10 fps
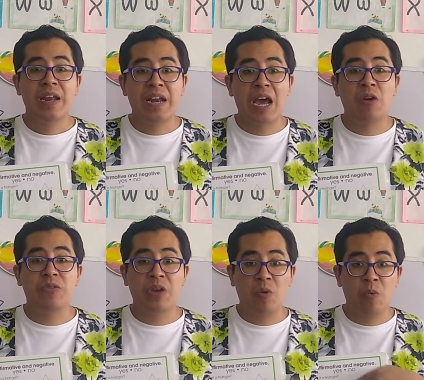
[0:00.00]

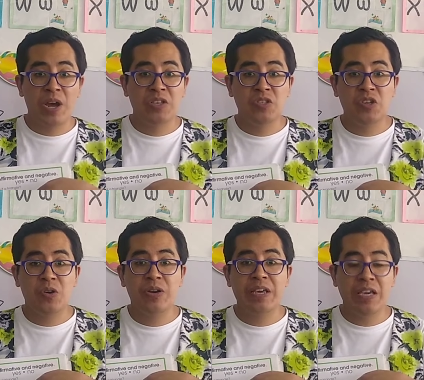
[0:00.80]
Now, the
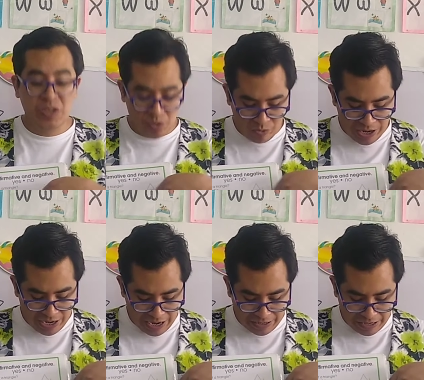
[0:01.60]
question is
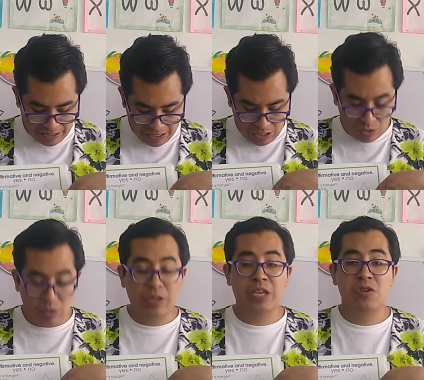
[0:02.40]
related
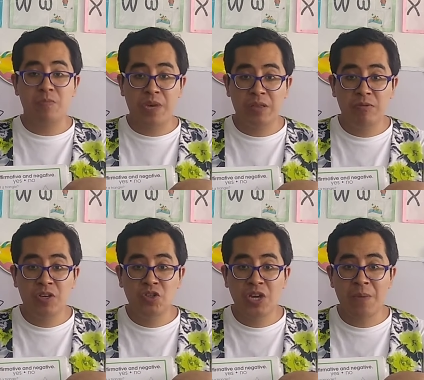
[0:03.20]
to the
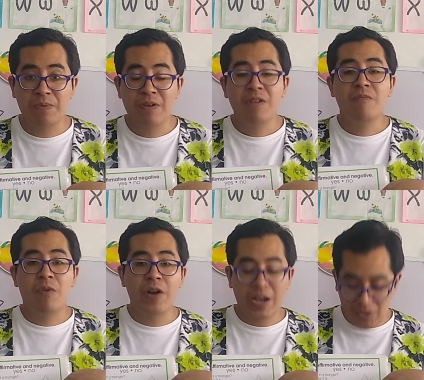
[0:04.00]
geometric shape.
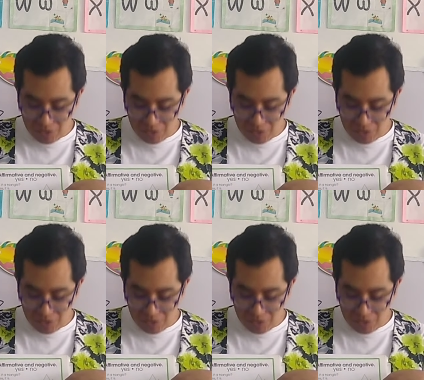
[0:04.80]
For